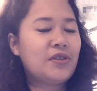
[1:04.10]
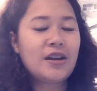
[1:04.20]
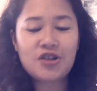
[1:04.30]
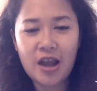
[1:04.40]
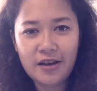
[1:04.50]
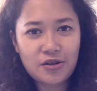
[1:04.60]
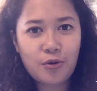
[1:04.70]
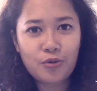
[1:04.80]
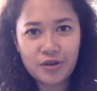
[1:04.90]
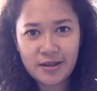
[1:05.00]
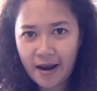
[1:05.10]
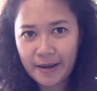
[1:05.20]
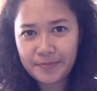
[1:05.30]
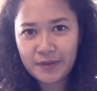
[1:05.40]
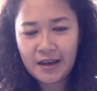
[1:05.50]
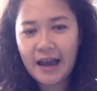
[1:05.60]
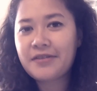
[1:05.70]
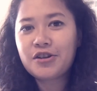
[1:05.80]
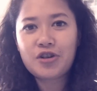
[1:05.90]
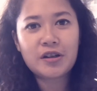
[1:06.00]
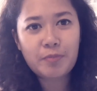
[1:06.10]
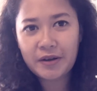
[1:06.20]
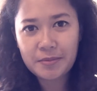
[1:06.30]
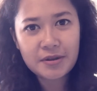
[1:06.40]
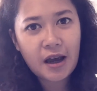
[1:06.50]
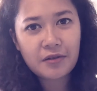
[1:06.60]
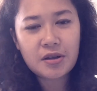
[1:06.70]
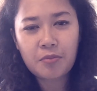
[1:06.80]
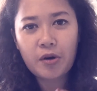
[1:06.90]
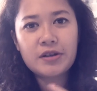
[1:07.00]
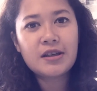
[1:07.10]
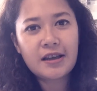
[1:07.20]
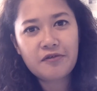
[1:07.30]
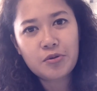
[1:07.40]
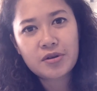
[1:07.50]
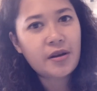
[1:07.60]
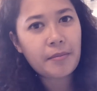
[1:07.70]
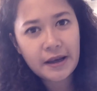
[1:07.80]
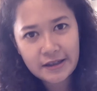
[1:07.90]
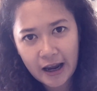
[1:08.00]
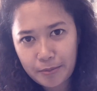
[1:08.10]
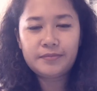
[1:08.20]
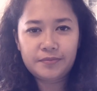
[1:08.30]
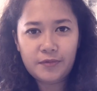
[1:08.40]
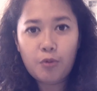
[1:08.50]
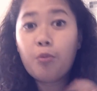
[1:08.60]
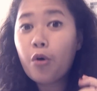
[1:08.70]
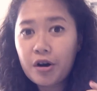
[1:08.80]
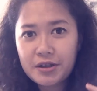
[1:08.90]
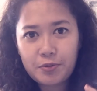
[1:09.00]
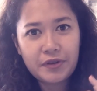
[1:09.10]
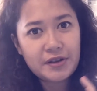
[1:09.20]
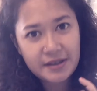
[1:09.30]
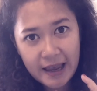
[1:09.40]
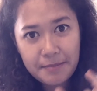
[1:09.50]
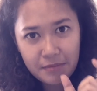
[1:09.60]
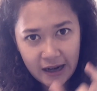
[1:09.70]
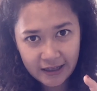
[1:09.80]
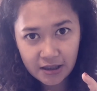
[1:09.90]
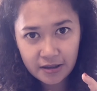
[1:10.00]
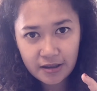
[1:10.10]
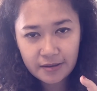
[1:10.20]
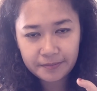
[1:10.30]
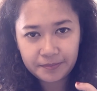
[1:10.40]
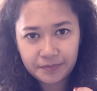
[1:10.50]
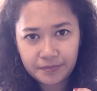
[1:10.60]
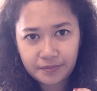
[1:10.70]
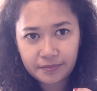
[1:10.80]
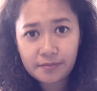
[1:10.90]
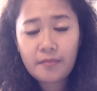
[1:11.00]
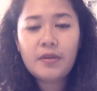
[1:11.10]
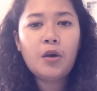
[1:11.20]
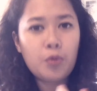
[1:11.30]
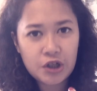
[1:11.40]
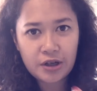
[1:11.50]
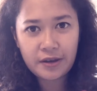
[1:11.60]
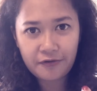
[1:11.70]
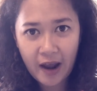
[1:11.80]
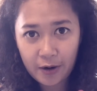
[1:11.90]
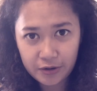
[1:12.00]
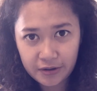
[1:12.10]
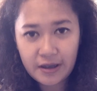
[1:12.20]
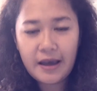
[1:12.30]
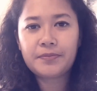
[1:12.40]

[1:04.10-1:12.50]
they change all the time and they change by themselves. I'm going to give you some examples. Words with the same letters, which are the vowels,